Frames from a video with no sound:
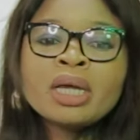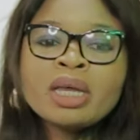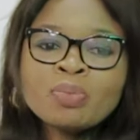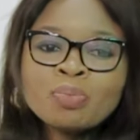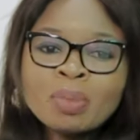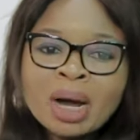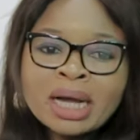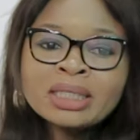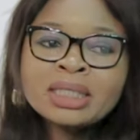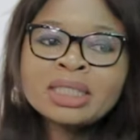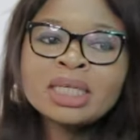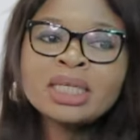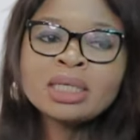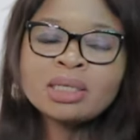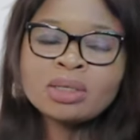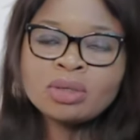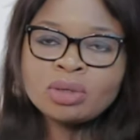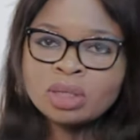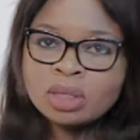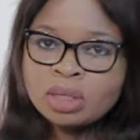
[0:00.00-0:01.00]

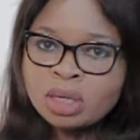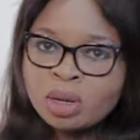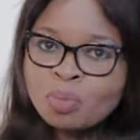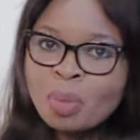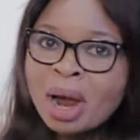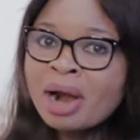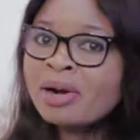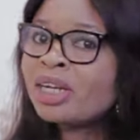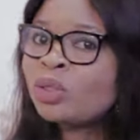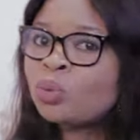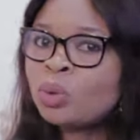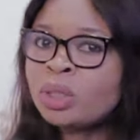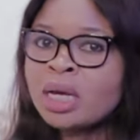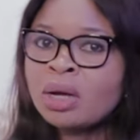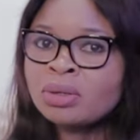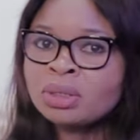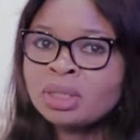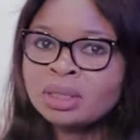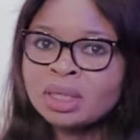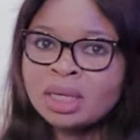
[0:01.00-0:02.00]
Imagine a marriage
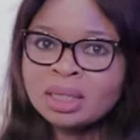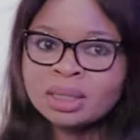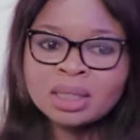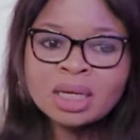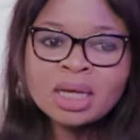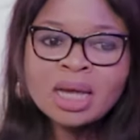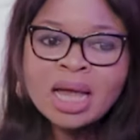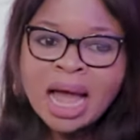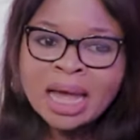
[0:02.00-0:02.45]
without sex,